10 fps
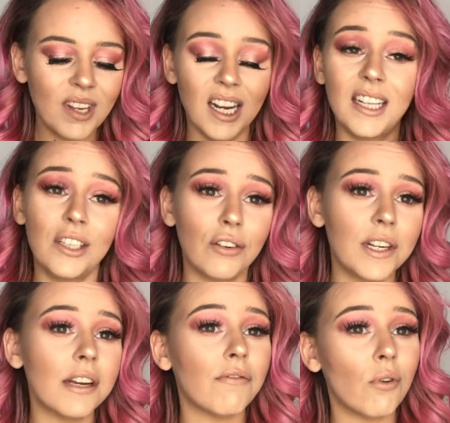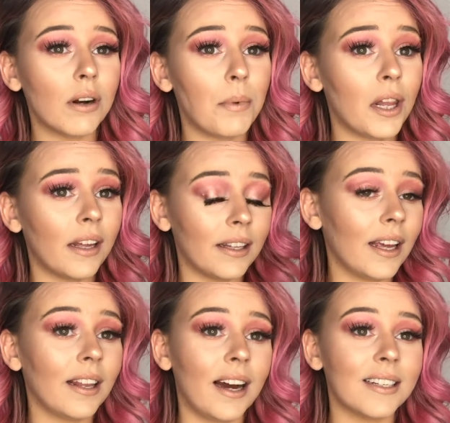I think they're really affordable and they
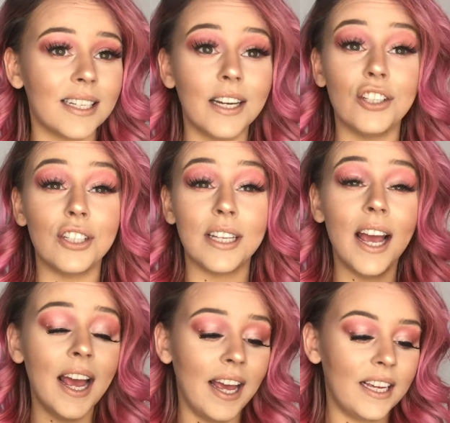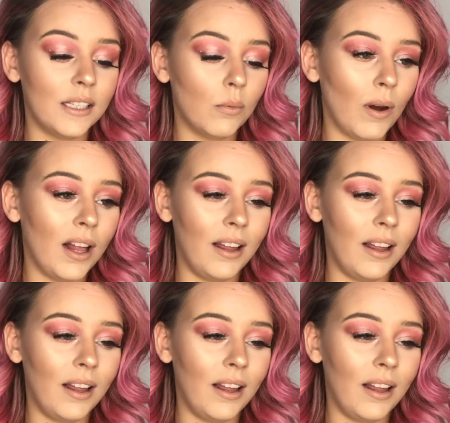can last ages as well.